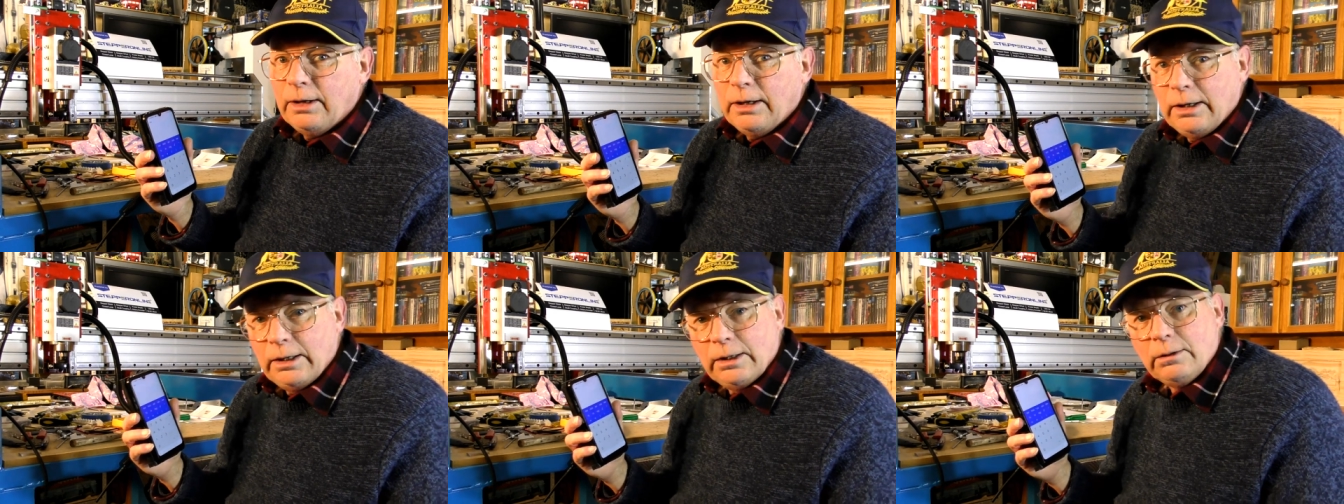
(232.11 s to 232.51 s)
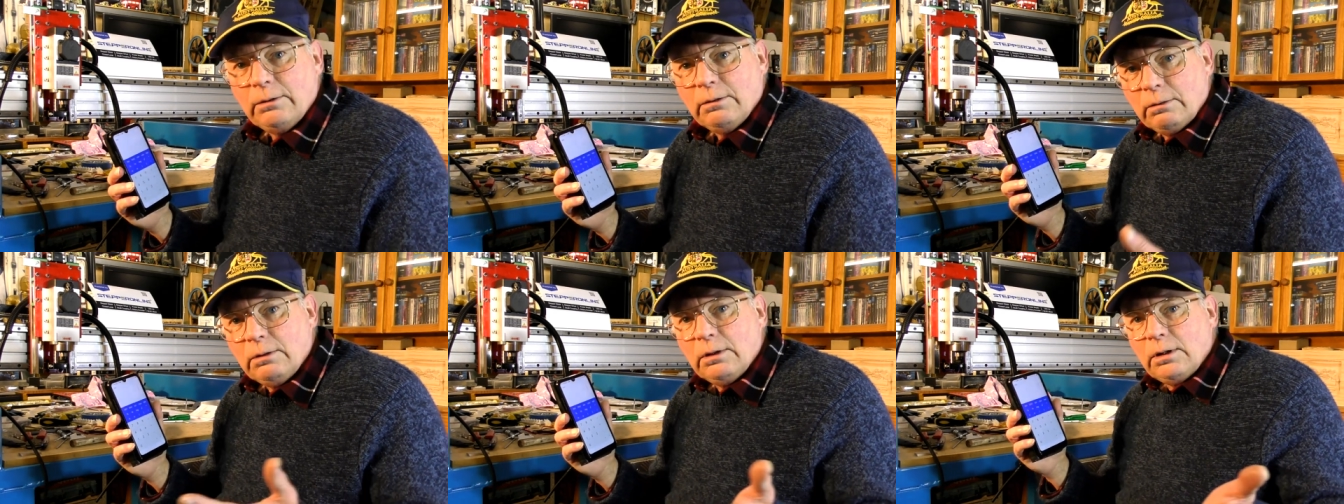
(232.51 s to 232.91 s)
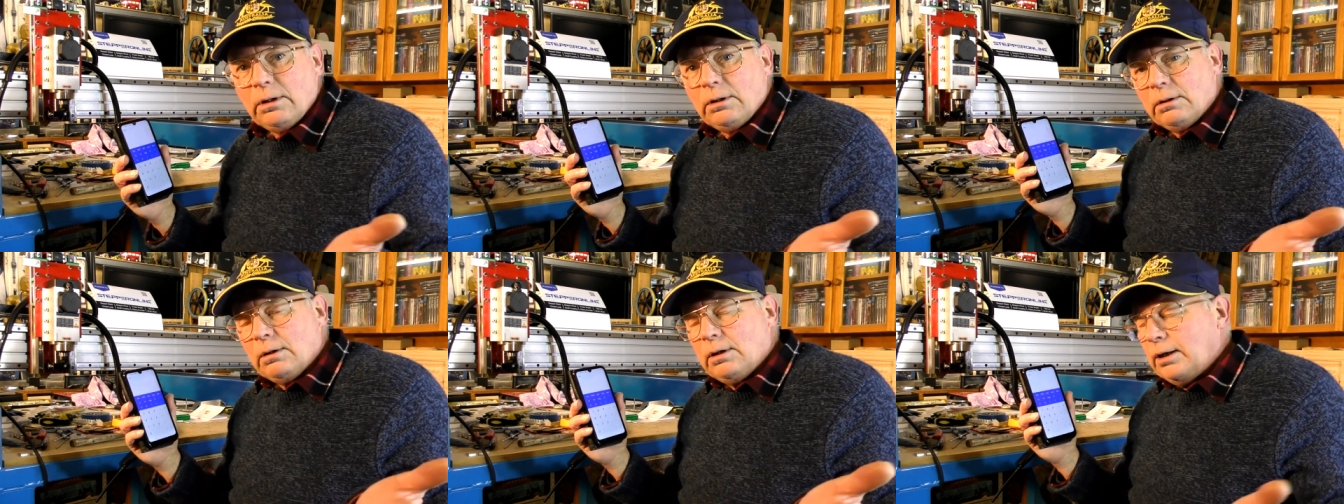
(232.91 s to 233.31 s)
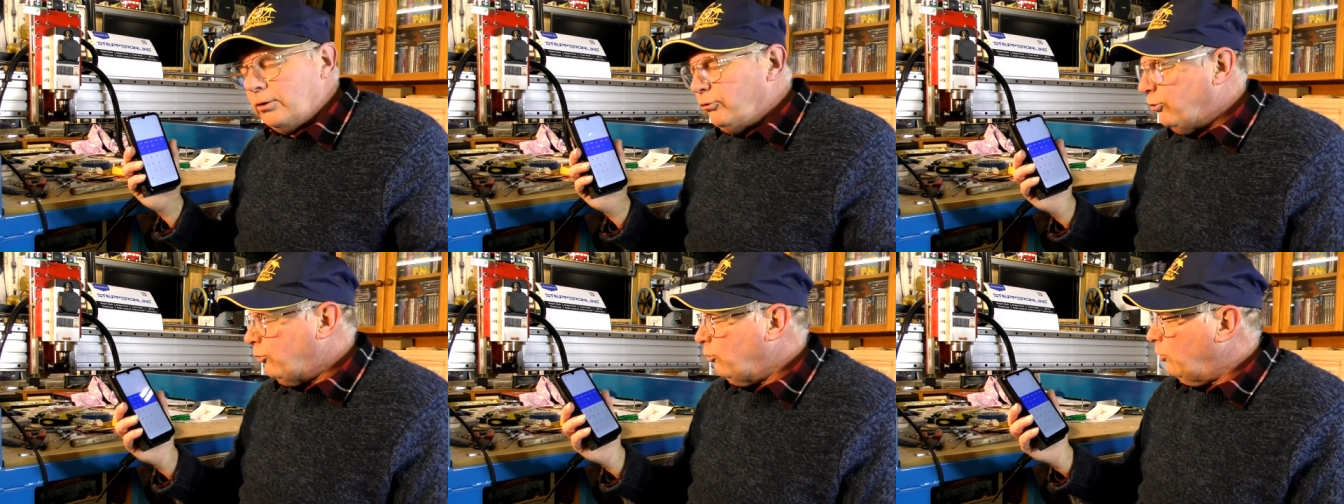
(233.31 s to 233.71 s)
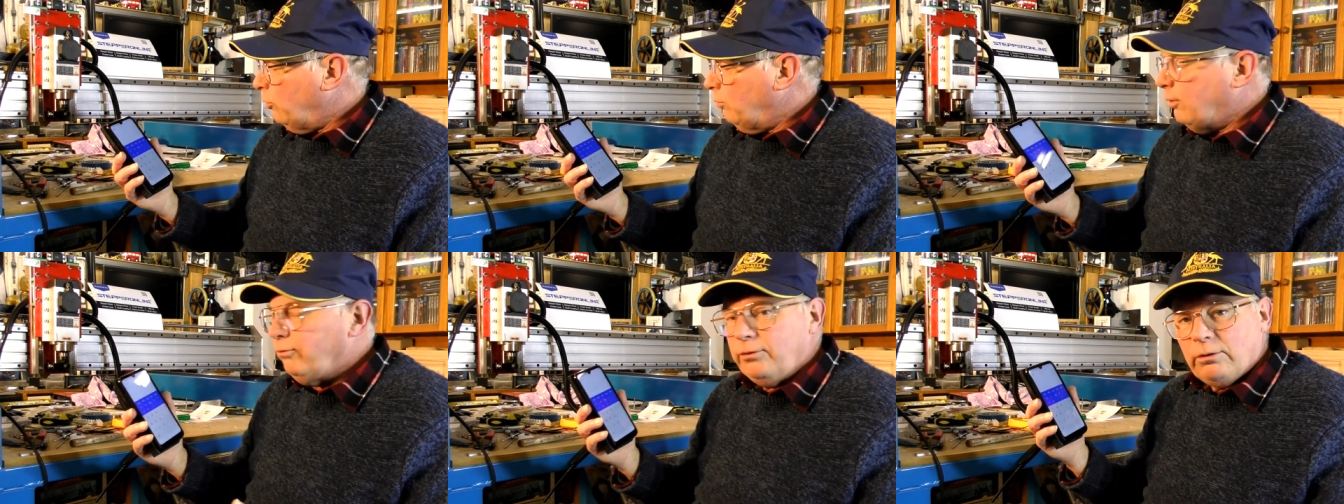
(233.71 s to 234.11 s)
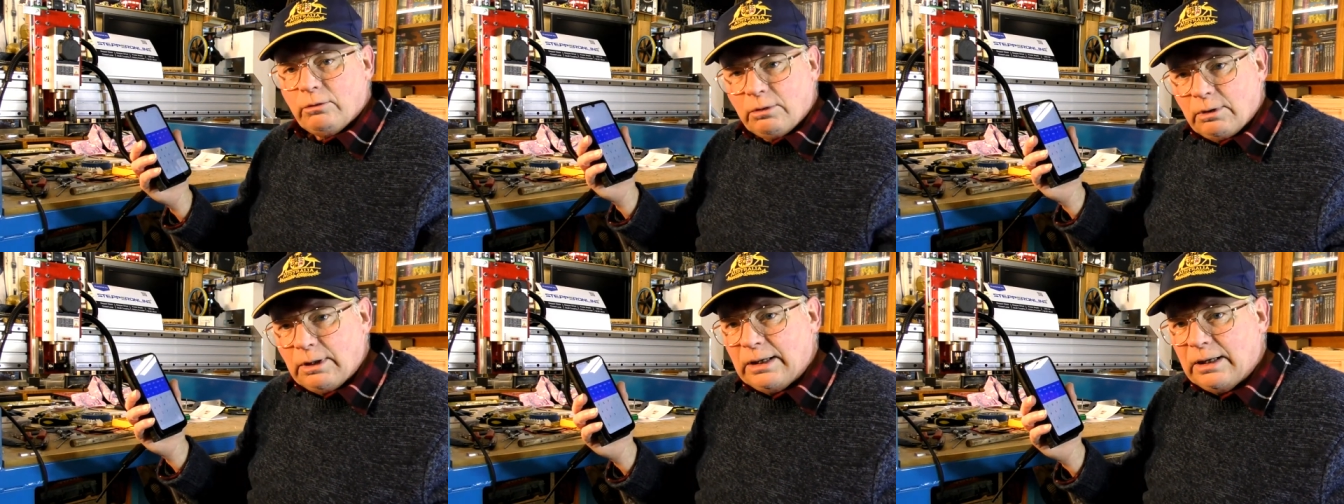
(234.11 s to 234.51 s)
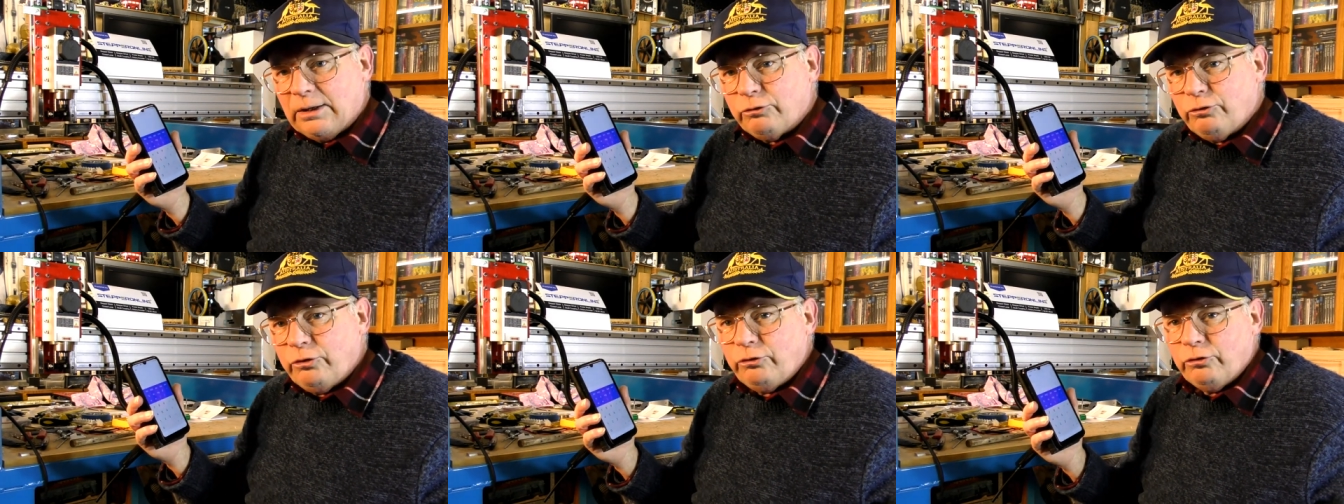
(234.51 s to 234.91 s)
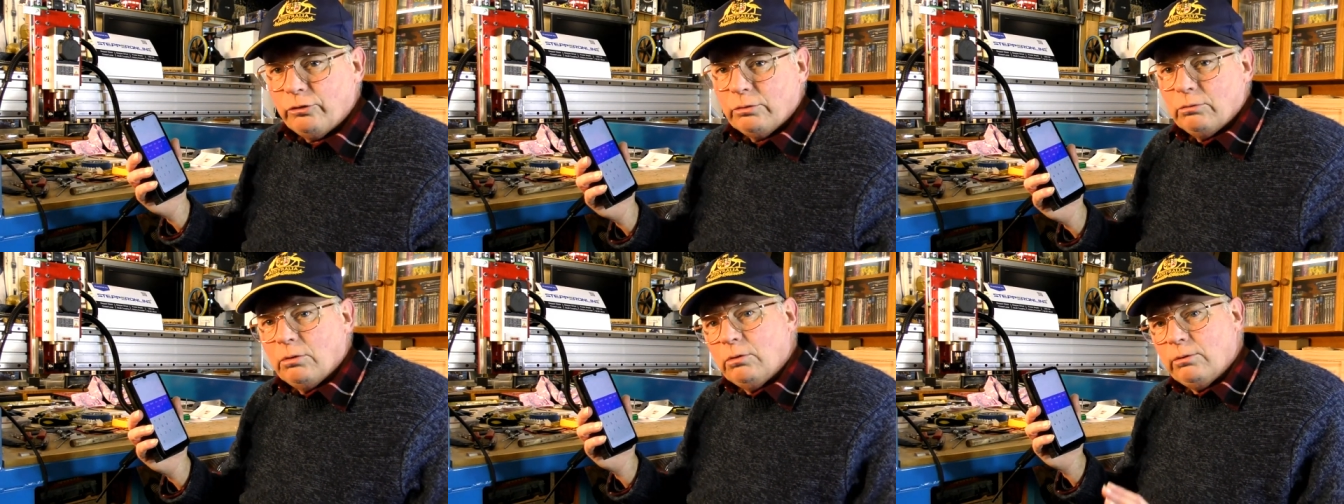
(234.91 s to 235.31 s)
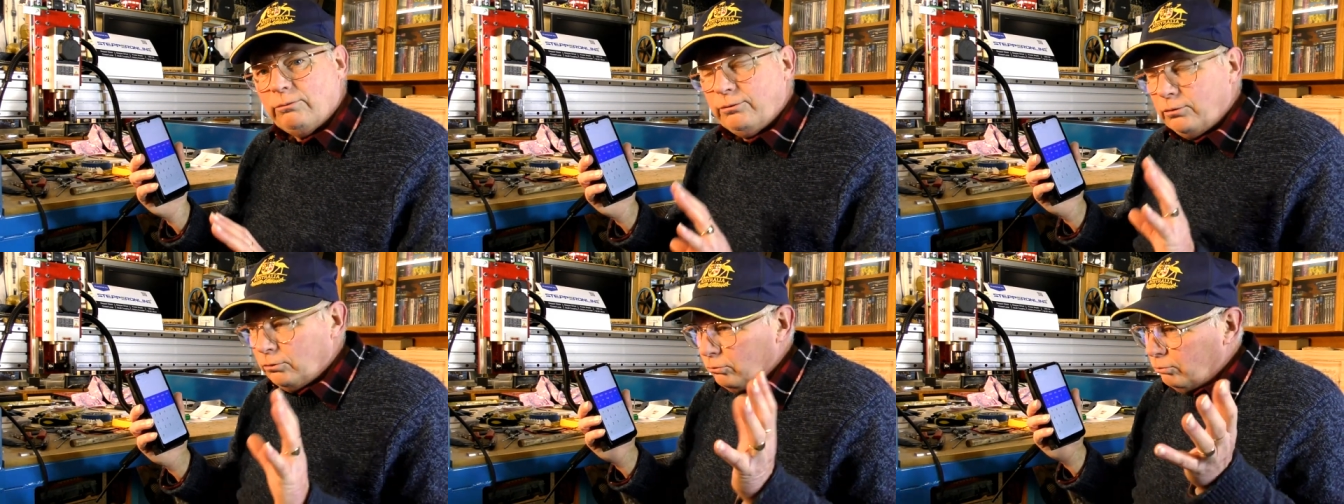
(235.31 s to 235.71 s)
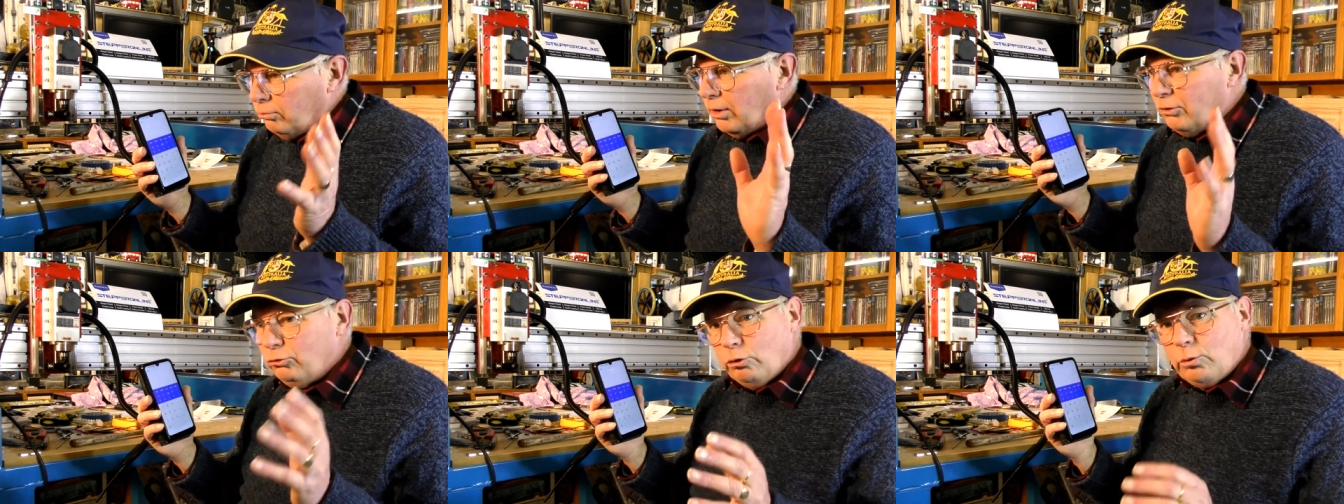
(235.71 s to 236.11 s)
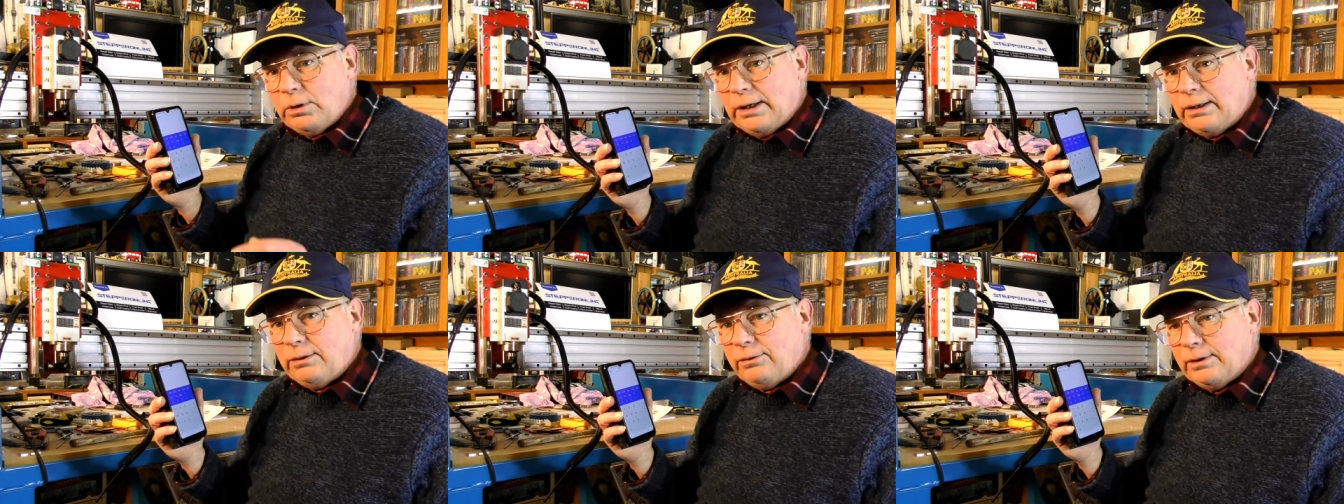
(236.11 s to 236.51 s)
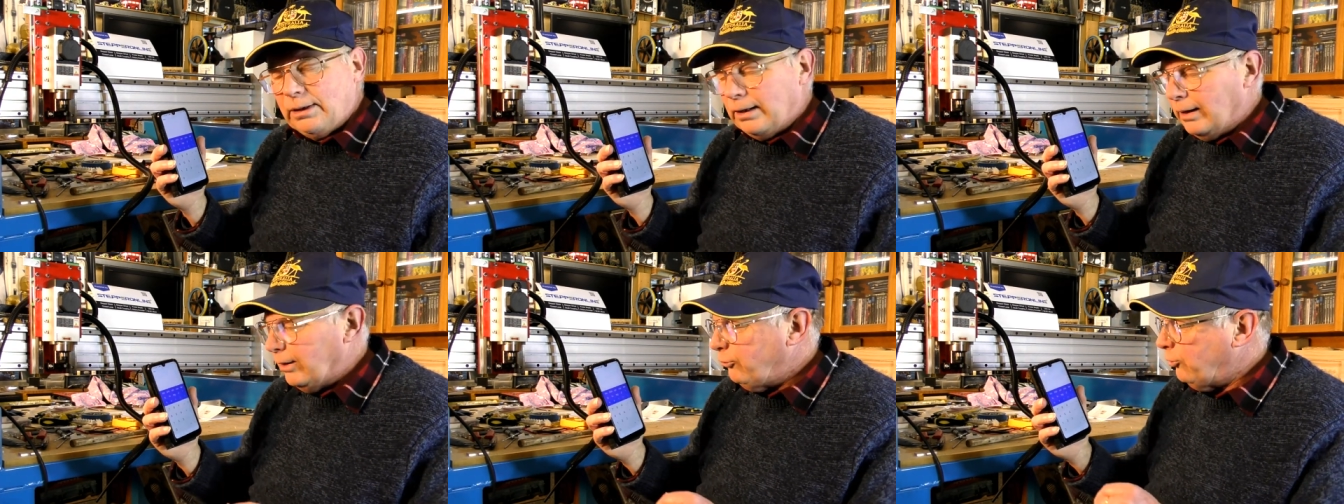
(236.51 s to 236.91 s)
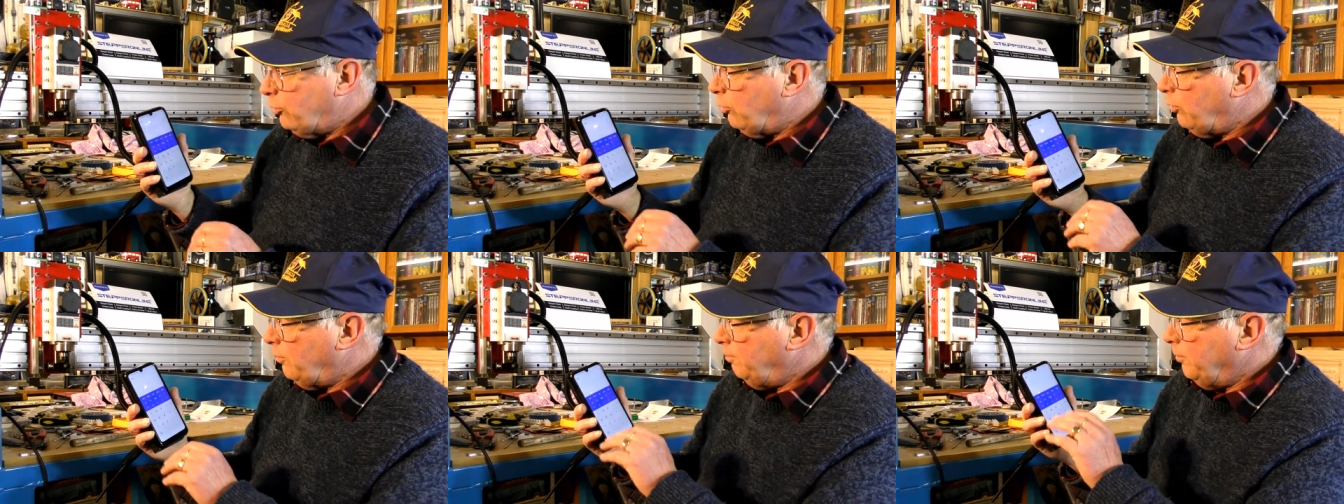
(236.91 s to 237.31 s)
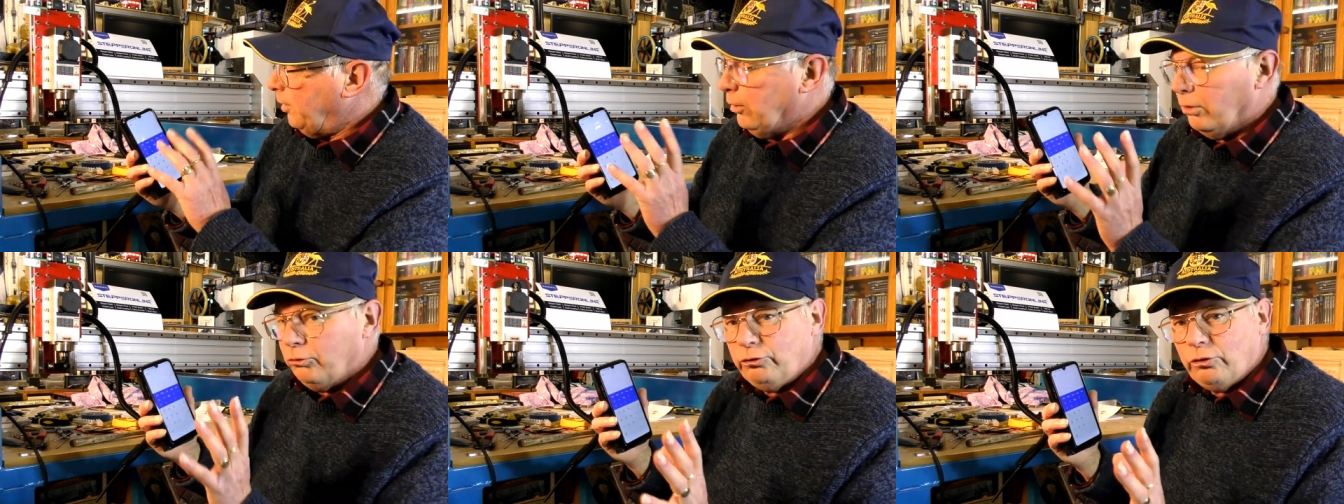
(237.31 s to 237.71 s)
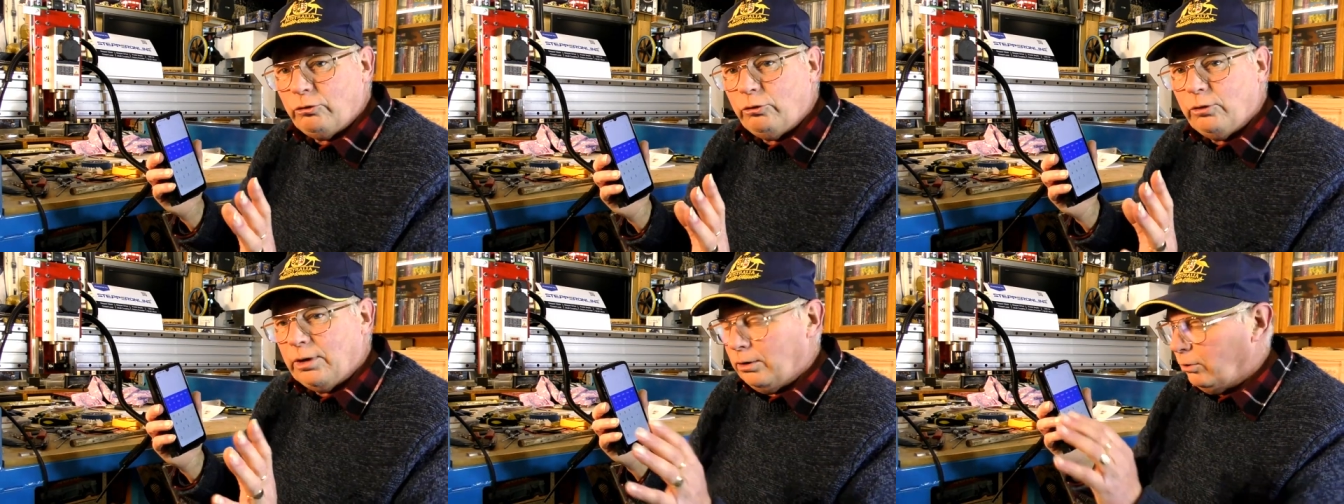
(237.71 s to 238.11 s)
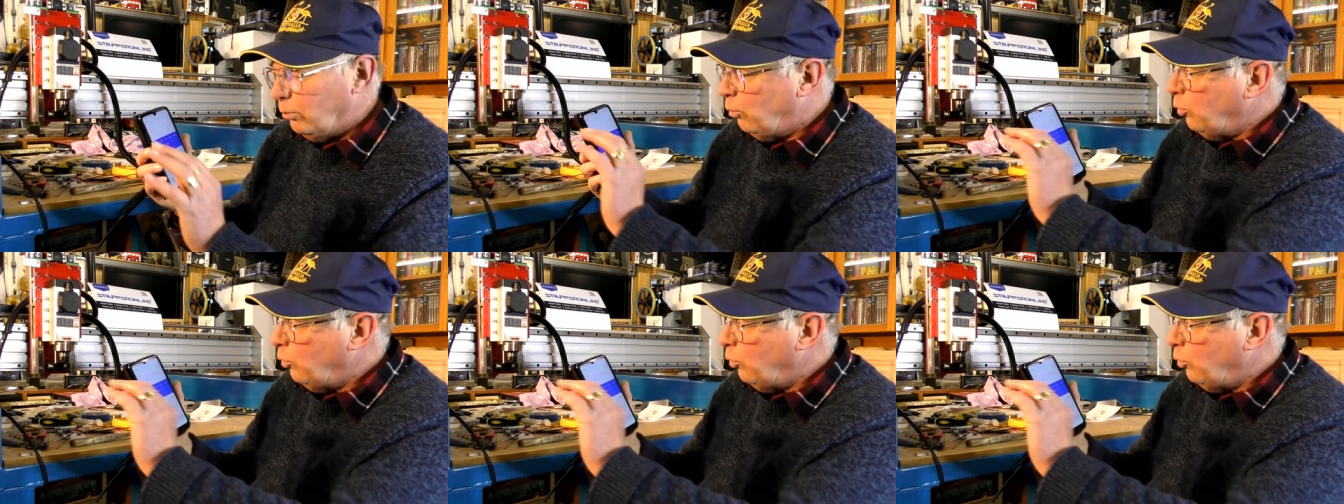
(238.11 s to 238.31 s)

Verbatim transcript: in the electrical, if you're an electrician or if you are doing anything electrical. Uh, I'll show you how it